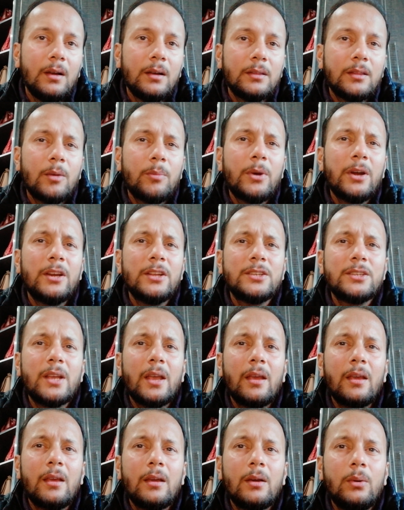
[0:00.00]
The British
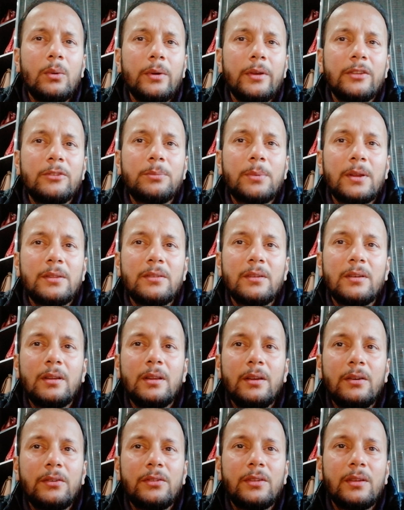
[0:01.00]
king, who is
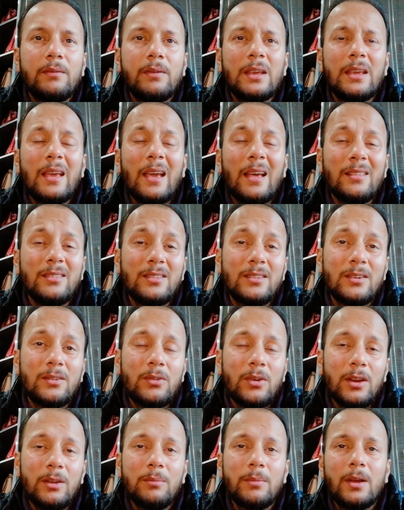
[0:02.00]
presently receiving cancer
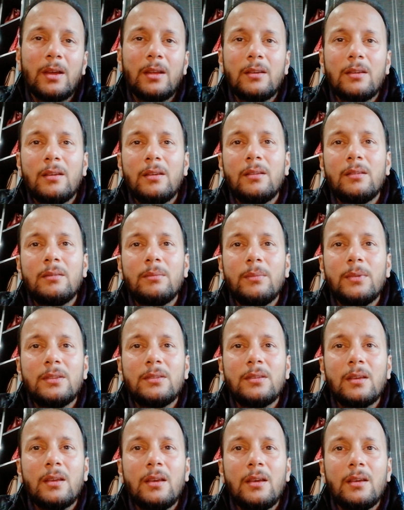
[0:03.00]
treatment, is
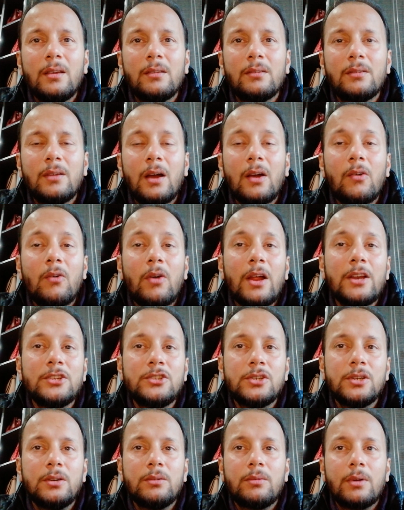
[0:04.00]
missing his
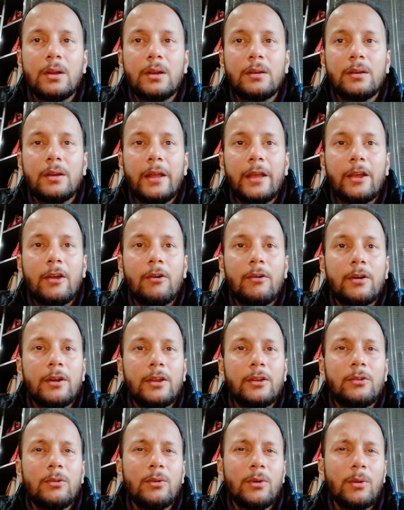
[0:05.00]
grandchildren,
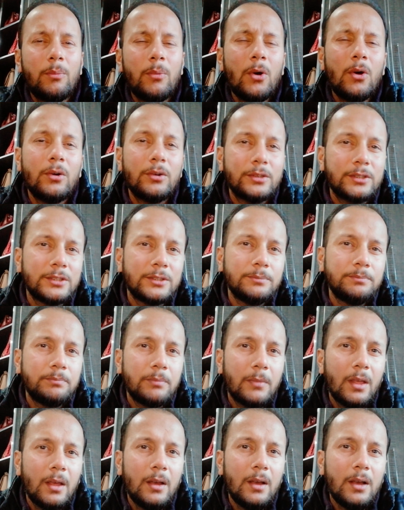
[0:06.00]
according to reports.
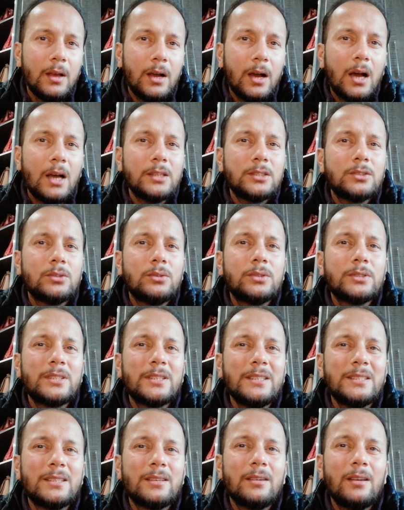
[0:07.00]
A source
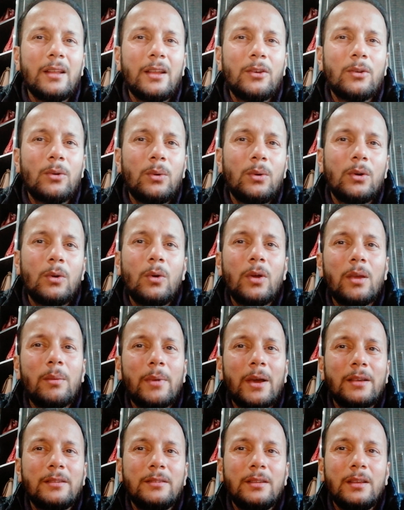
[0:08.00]
recently told OK
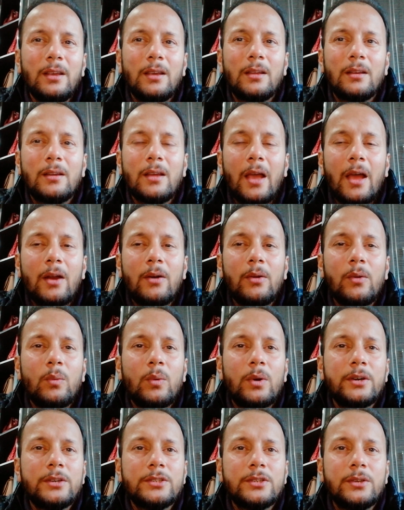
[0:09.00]
Magazine Harry
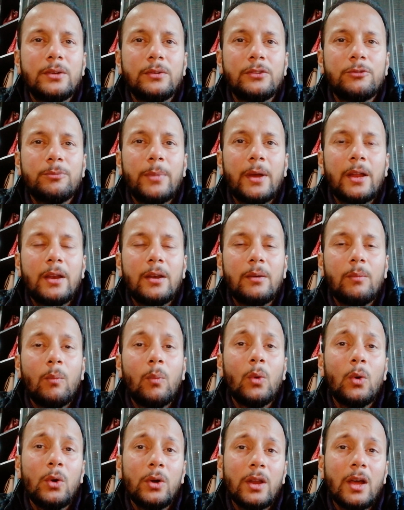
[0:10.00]
wants to spend
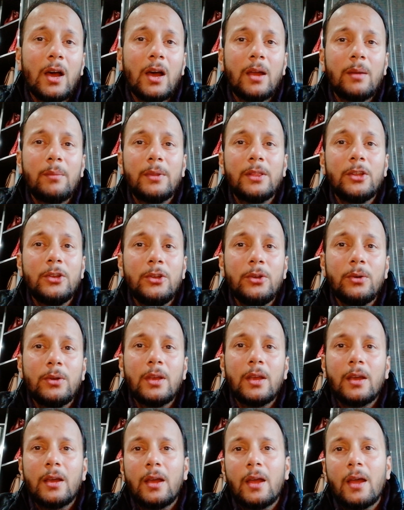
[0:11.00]
more time in the
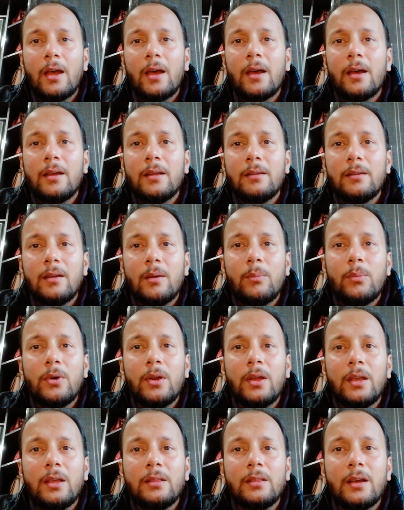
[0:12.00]
UK and
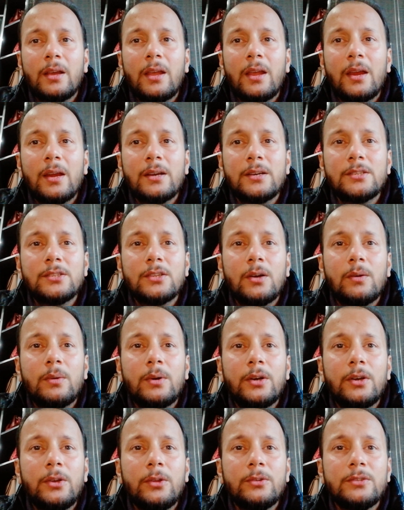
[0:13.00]
bring the kids
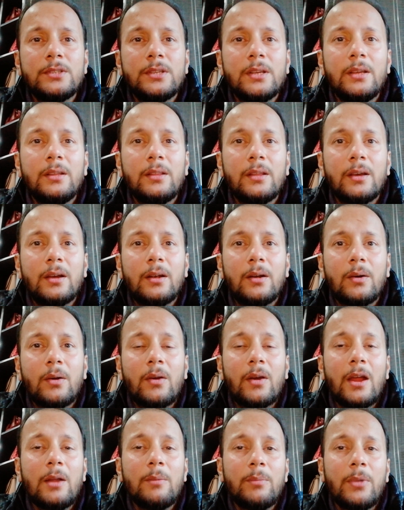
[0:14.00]
over to see their
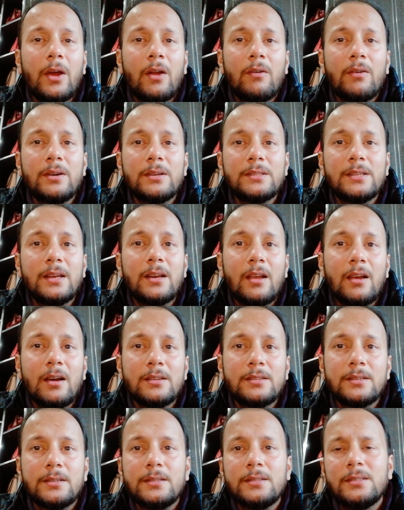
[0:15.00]
grandparents and
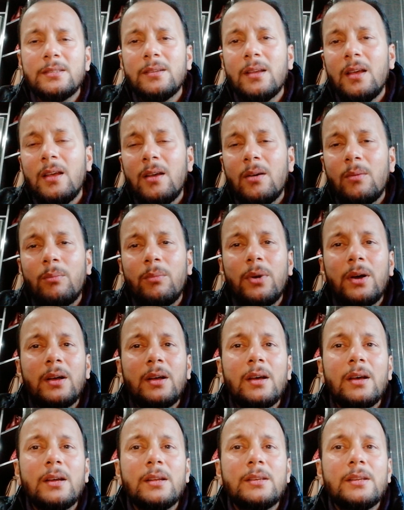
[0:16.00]
cousins,
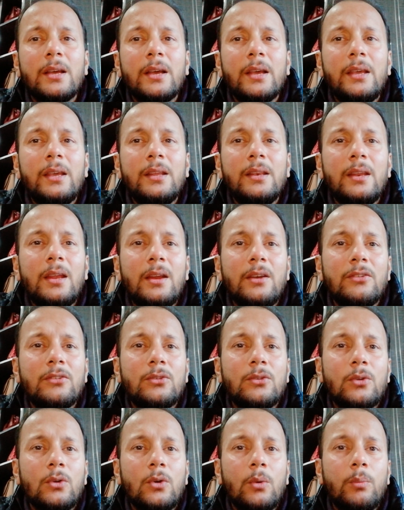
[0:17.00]
but he needs
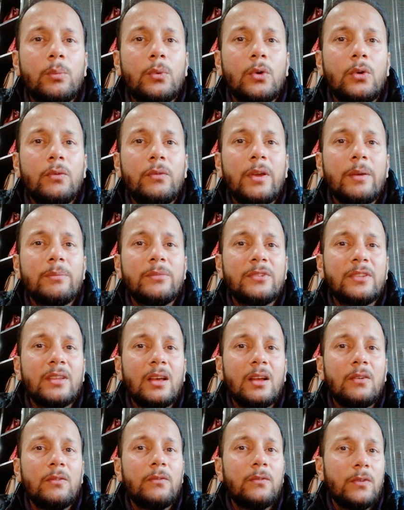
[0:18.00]
to prove
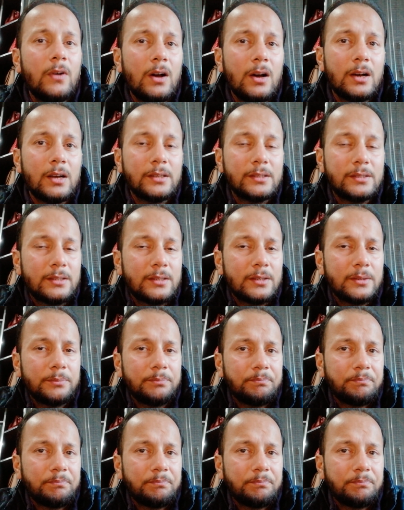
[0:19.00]
himself first.